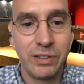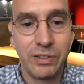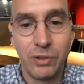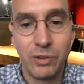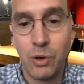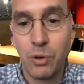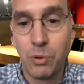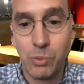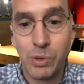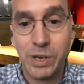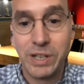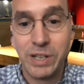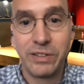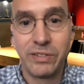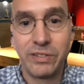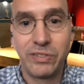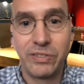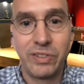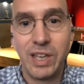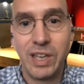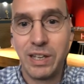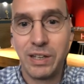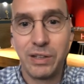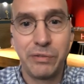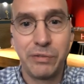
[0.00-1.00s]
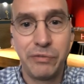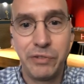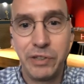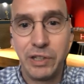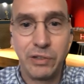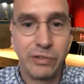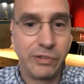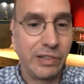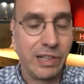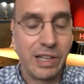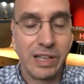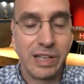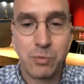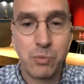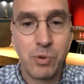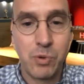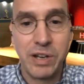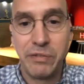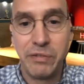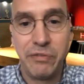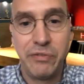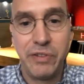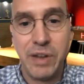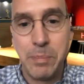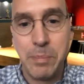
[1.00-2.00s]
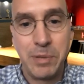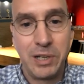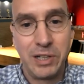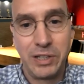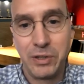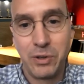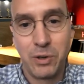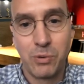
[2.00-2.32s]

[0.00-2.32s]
already say it feels like one family